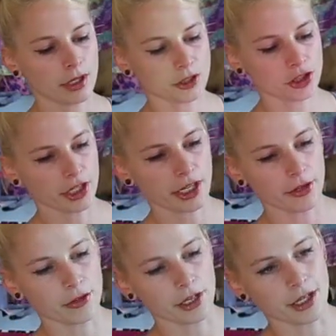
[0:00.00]
Let's check
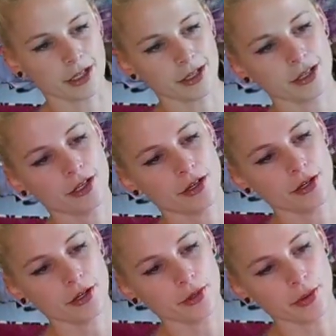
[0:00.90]
out the
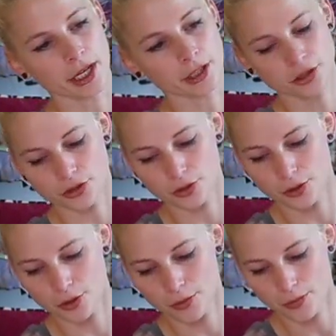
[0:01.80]
new
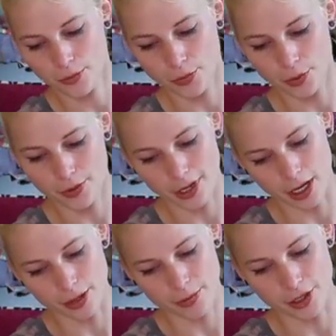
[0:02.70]
Astral
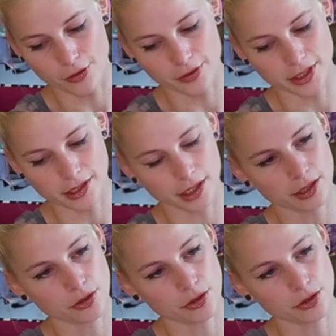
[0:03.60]
POVs again.